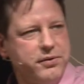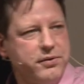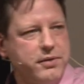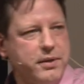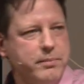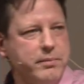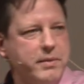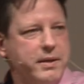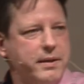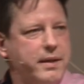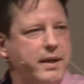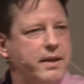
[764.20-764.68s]

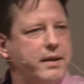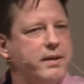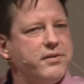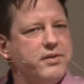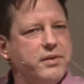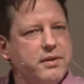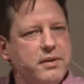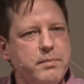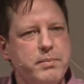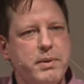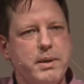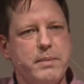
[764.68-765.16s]
something that is
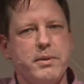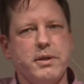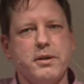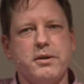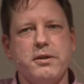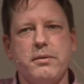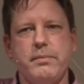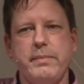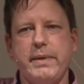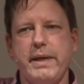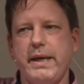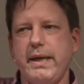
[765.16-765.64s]
in the public
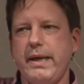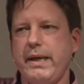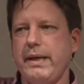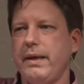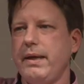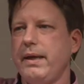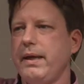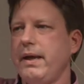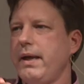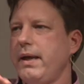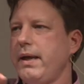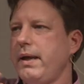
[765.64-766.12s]

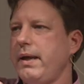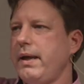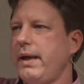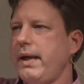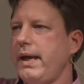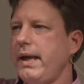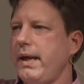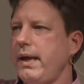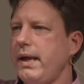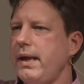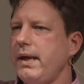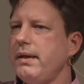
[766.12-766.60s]
domain.
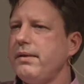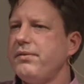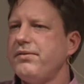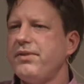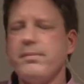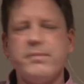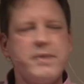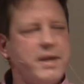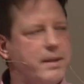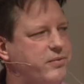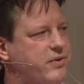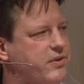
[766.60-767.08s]
And
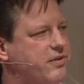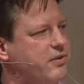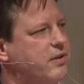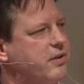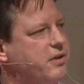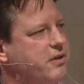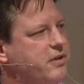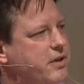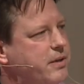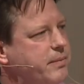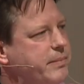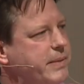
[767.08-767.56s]
sometimes it's
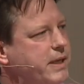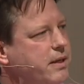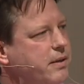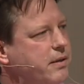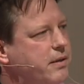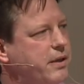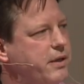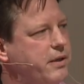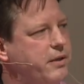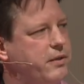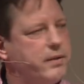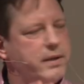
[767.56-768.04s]
legitimate
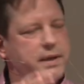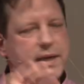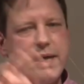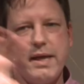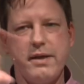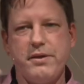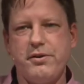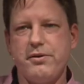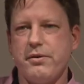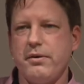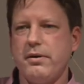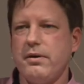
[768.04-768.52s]
that you can
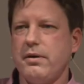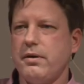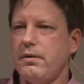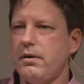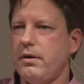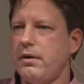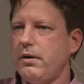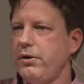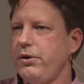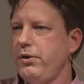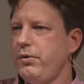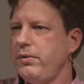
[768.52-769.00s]
add your
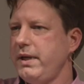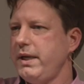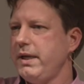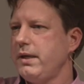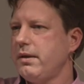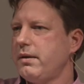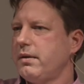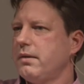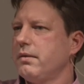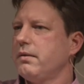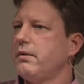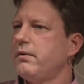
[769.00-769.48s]

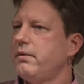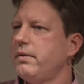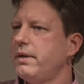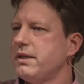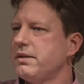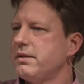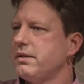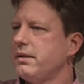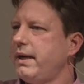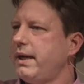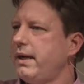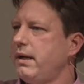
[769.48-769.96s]
unique
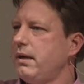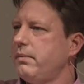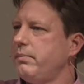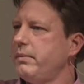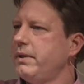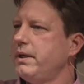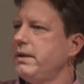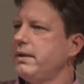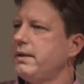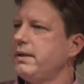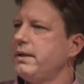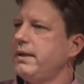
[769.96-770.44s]
original
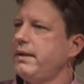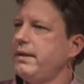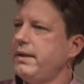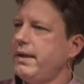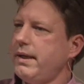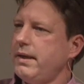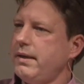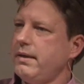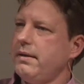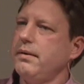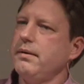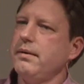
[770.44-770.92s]
element and
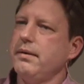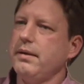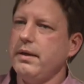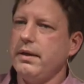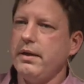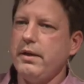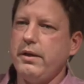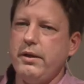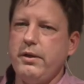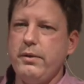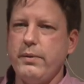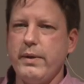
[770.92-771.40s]
then
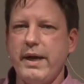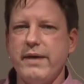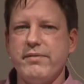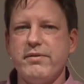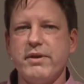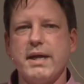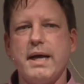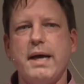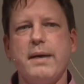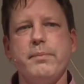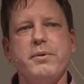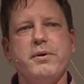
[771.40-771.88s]
you have a
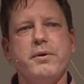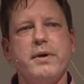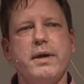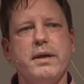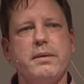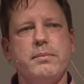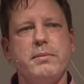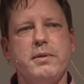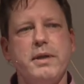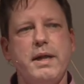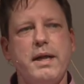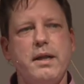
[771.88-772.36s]

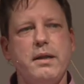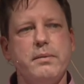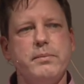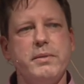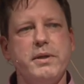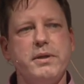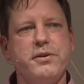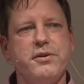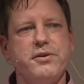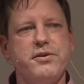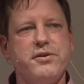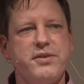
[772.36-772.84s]
copyrightable
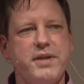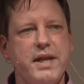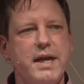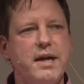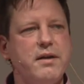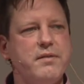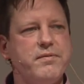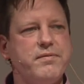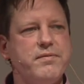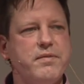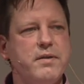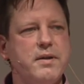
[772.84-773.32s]
element
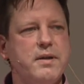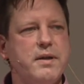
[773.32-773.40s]
yourself.